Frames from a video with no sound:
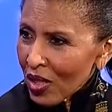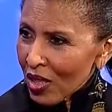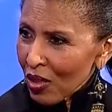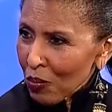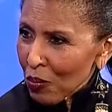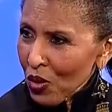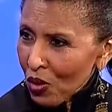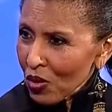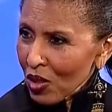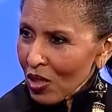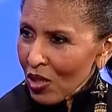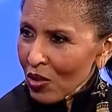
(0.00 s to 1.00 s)
They'll
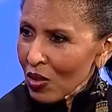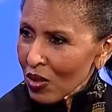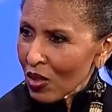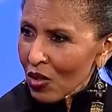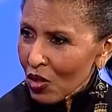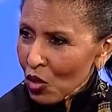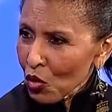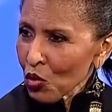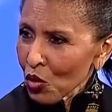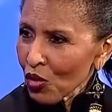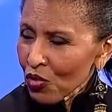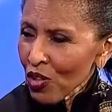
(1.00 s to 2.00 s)
build a little, you know,
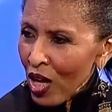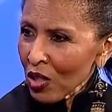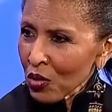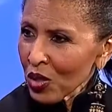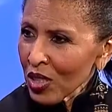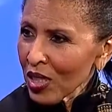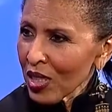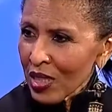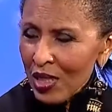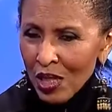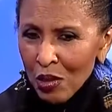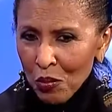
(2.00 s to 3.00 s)
crew of following
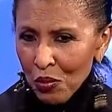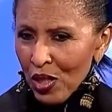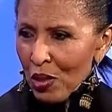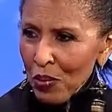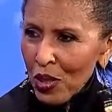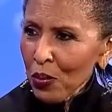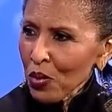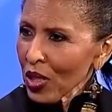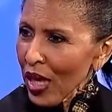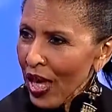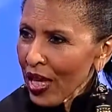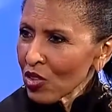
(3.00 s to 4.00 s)
and bring people
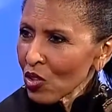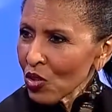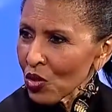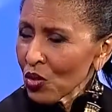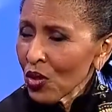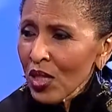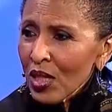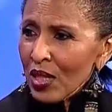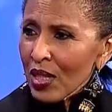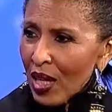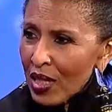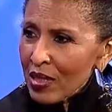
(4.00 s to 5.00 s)
to add to you.
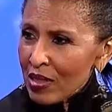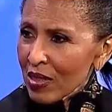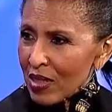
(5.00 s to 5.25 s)
That's